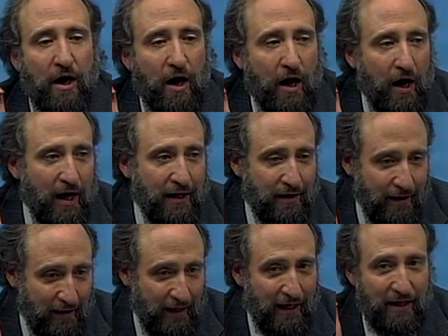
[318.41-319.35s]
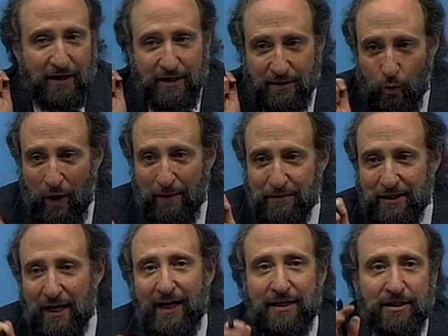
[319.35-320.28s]
on the
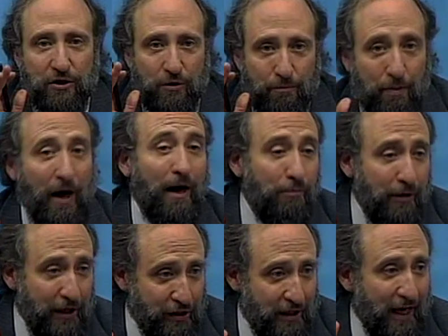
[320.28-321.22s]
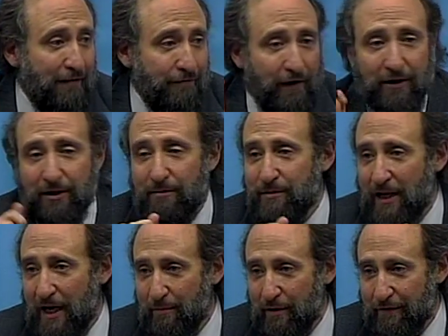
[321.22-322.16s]
websites to publish that volume
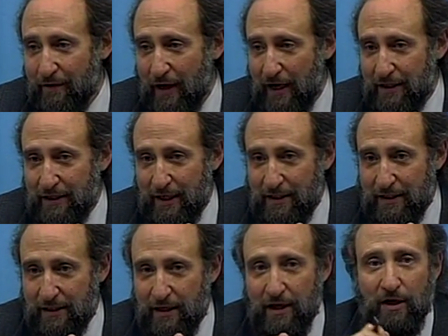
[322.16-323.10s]
table of contents,